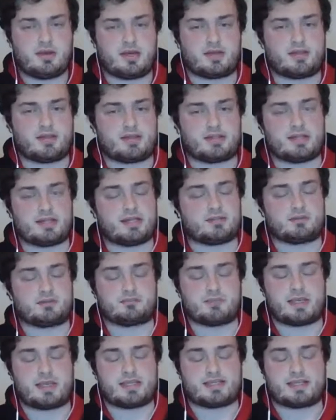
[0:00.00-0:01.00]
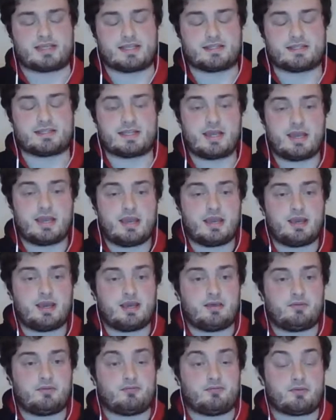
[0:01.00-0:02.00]
I think that doesn't make sense.
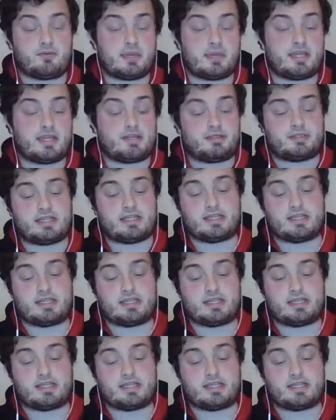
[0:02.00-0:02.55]
For me,